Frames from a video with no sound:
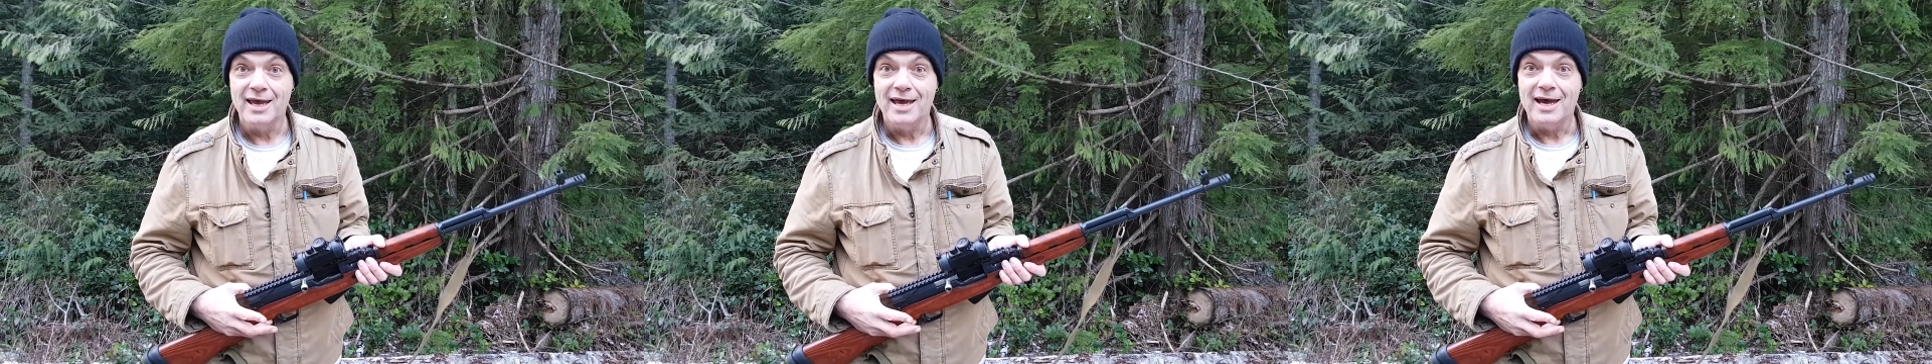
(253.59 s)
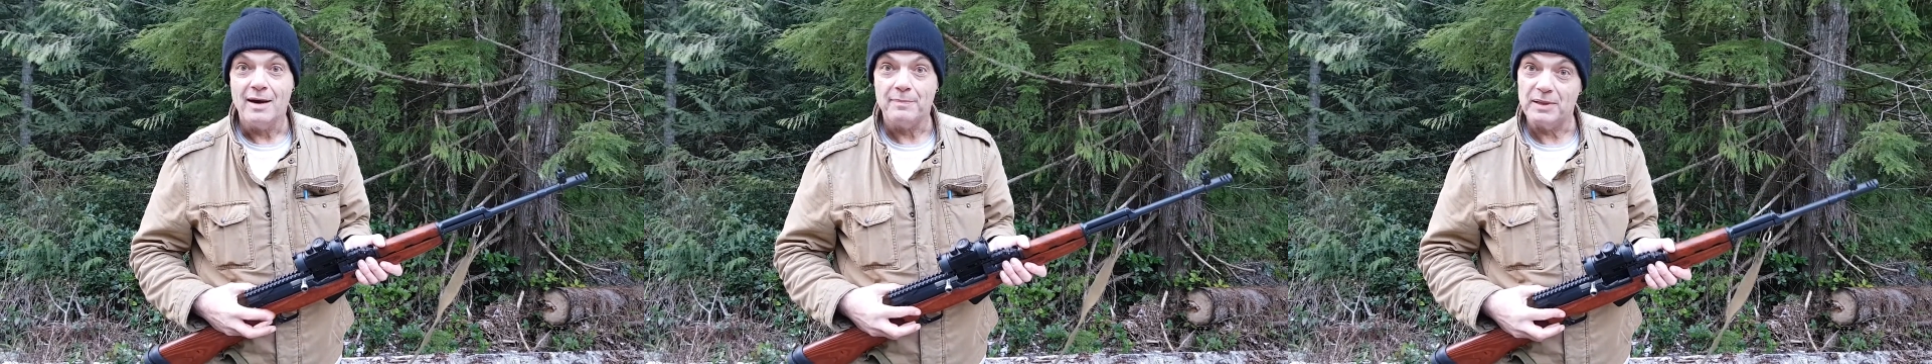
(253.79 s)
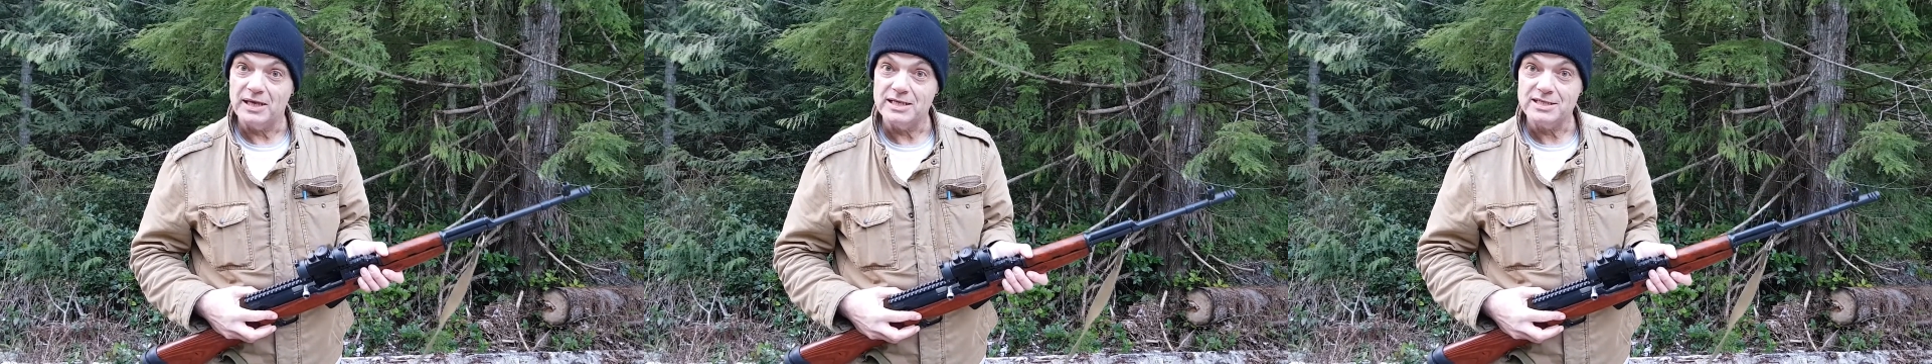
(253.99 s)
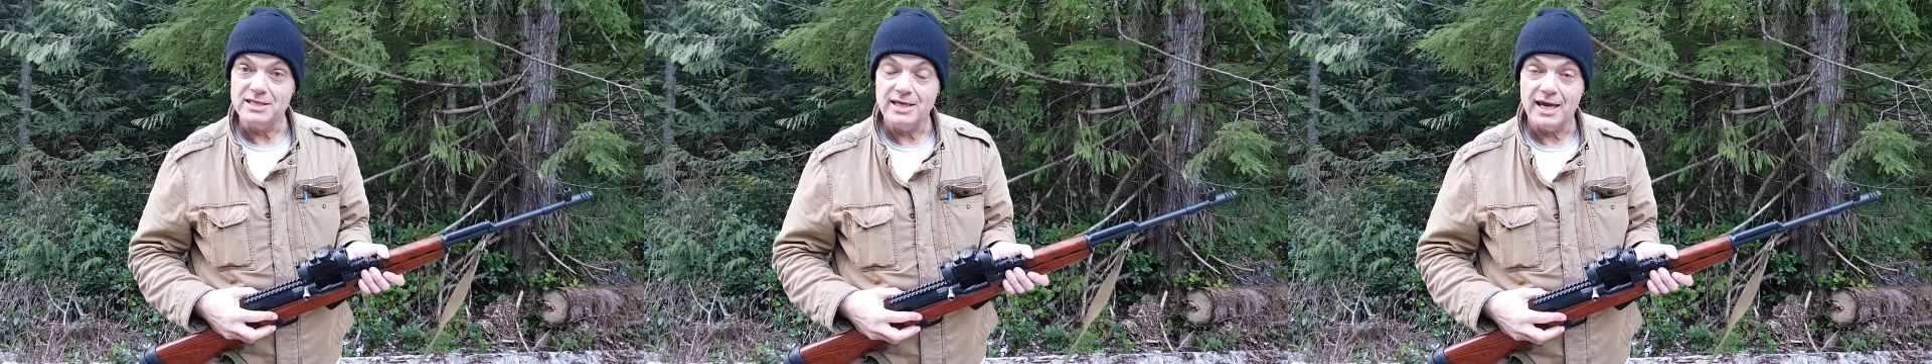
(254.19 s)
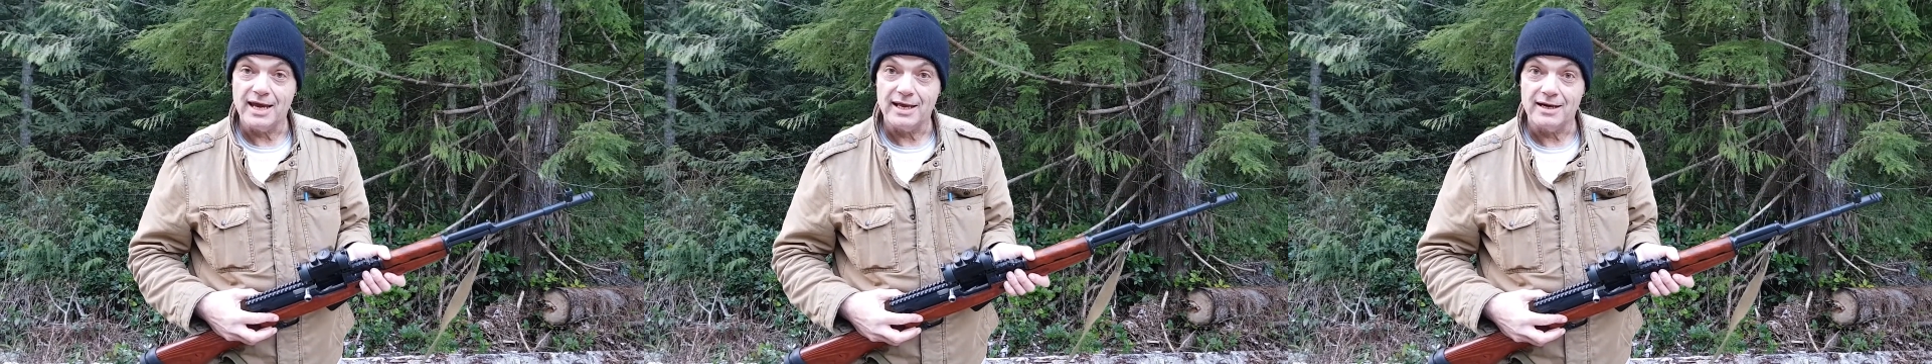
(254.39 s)
a place in
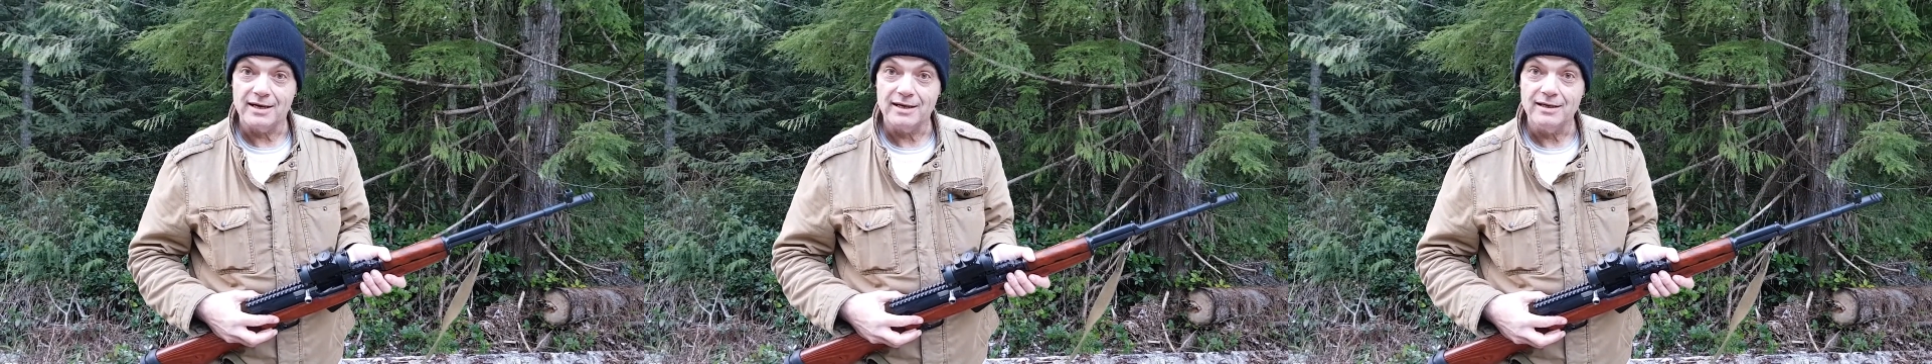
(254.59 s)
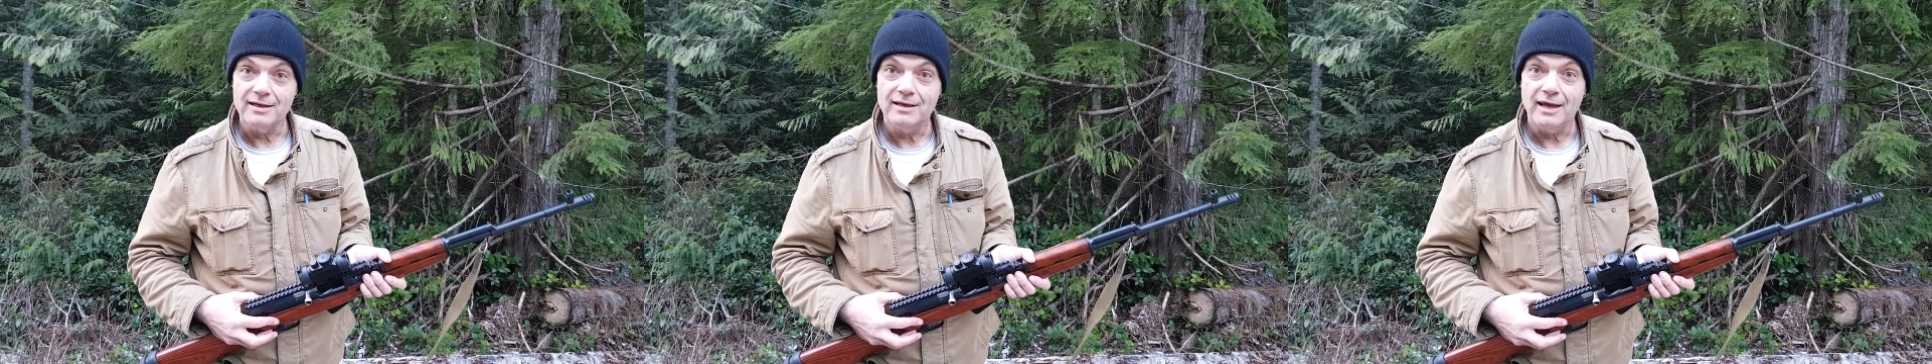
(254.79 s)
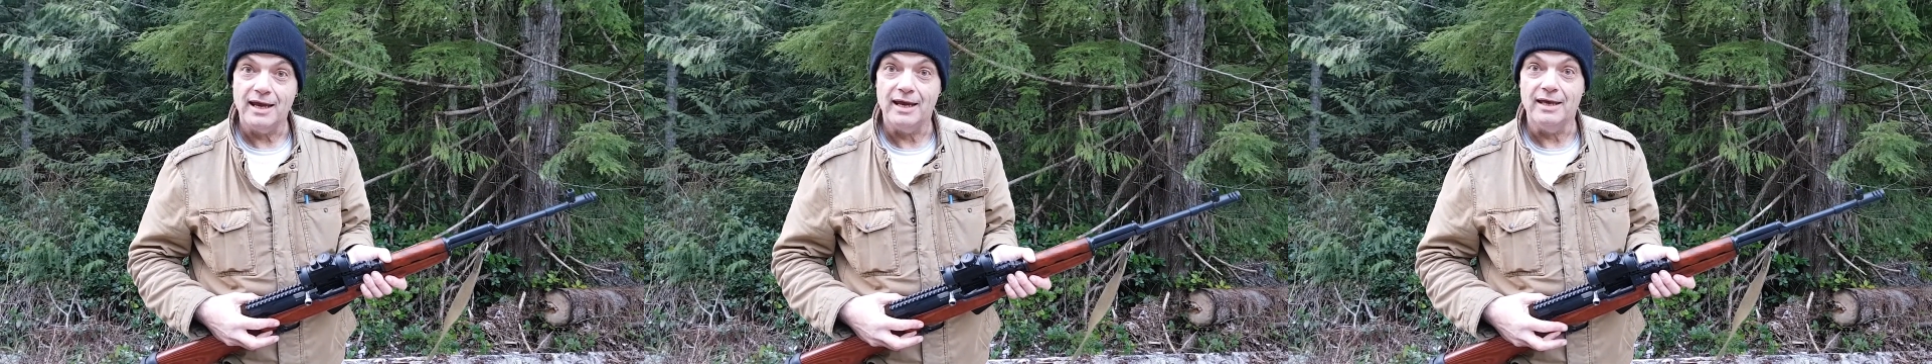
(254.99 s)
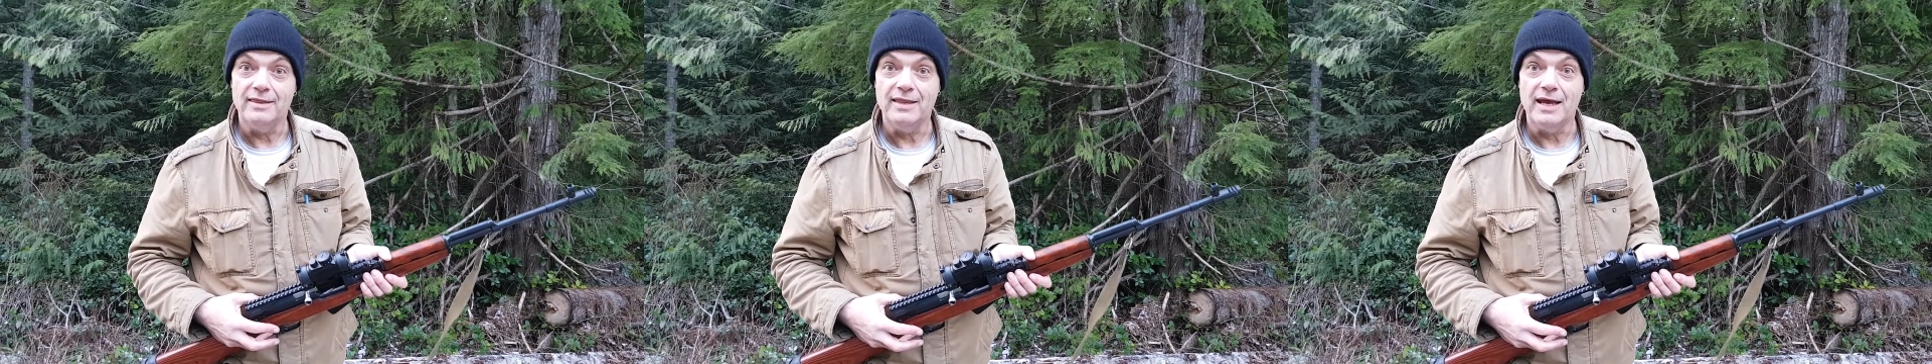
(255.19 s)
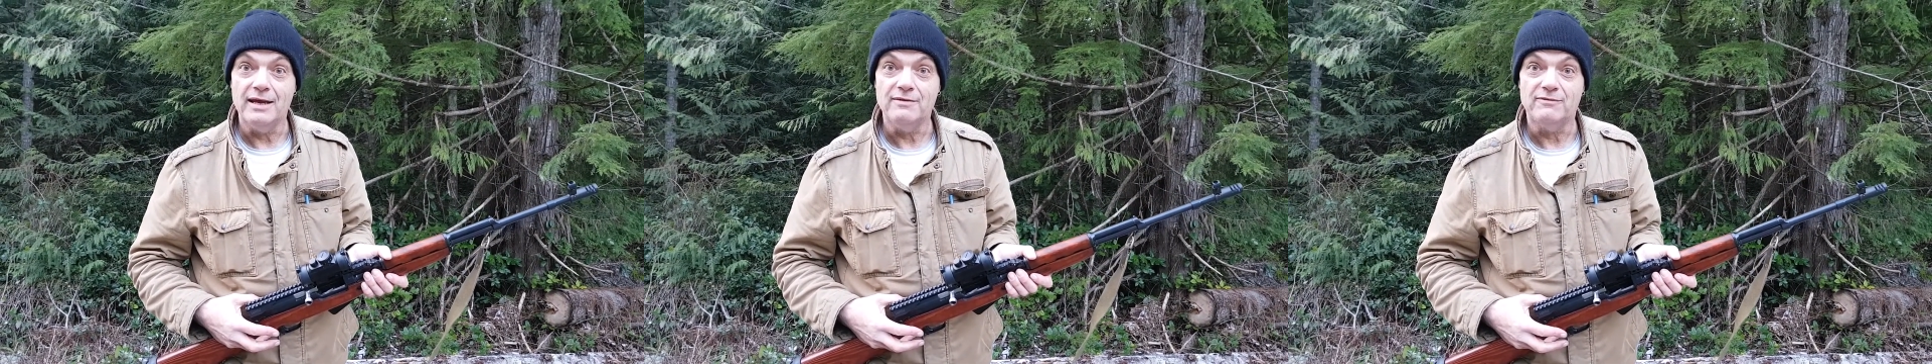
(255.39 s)
Canada, and
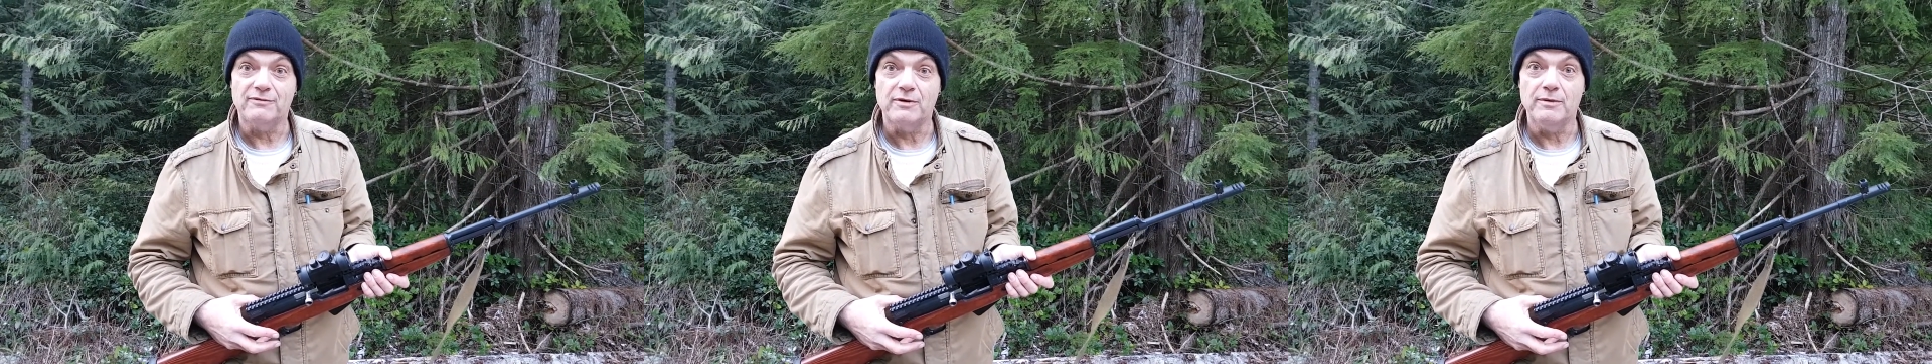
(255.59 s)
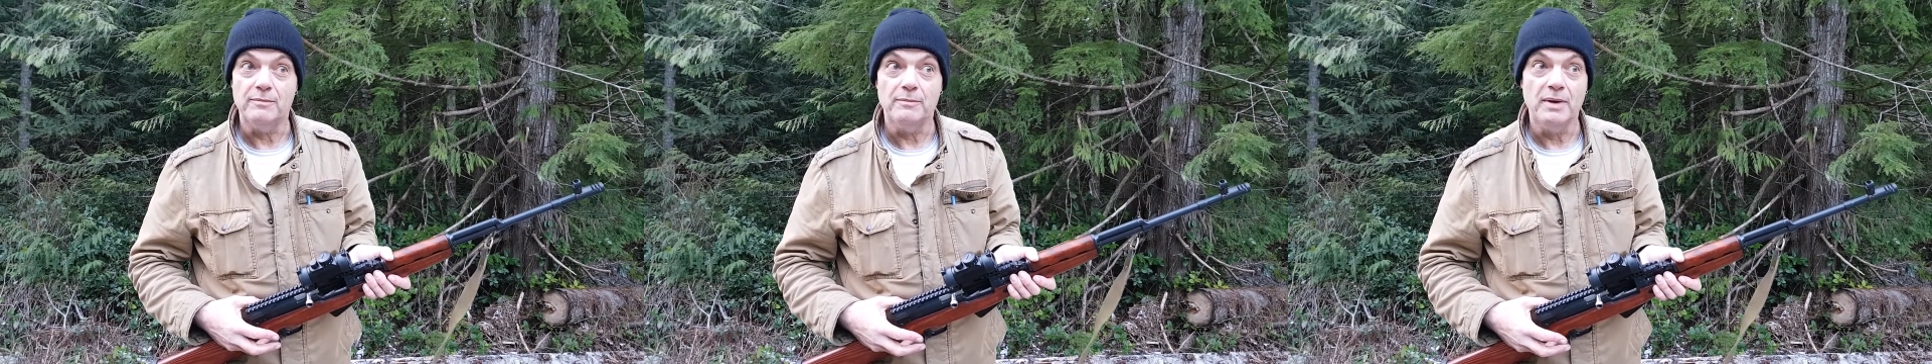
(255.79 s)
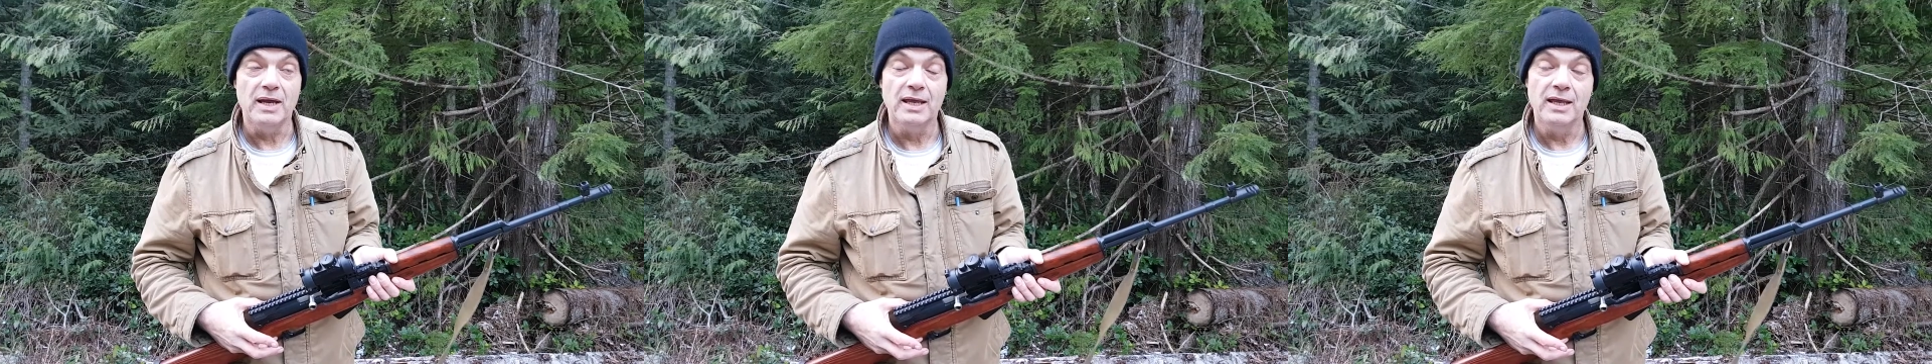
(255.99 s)
then from,